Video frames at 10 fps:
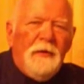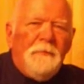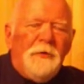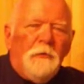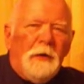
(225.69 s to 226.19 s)

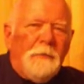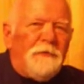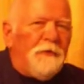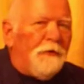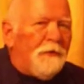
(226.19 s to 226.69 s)
but what I'm
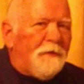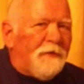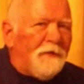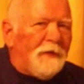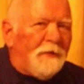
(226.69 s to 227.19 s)
showing you is the
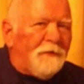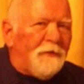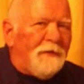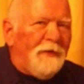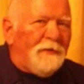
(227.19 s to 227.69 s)

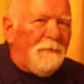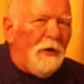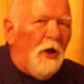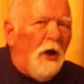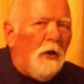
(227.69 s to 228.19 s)
essentials need to be
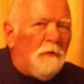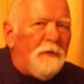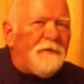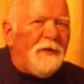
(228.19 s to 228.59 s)
always